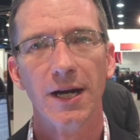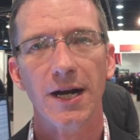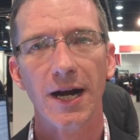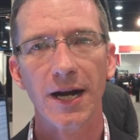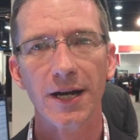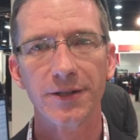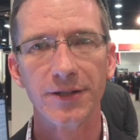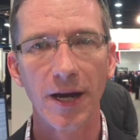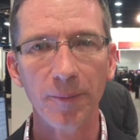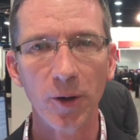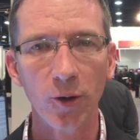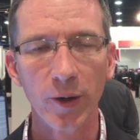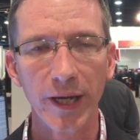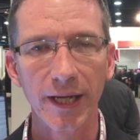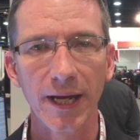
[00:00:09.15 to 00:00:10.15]
uh,
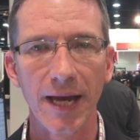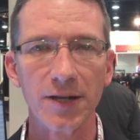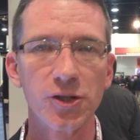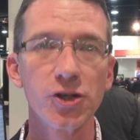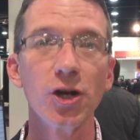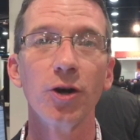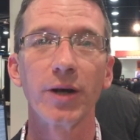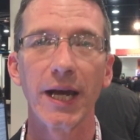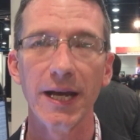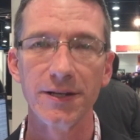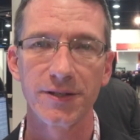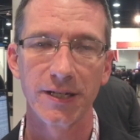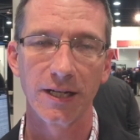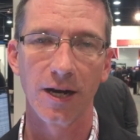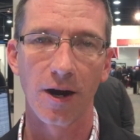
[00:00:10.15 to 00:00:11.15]
demoing and
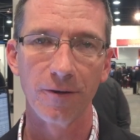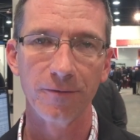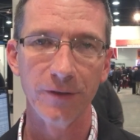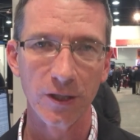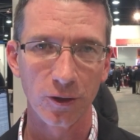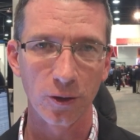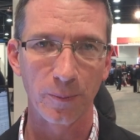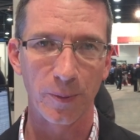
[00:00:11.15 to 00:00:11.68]
showcasing our Vehicle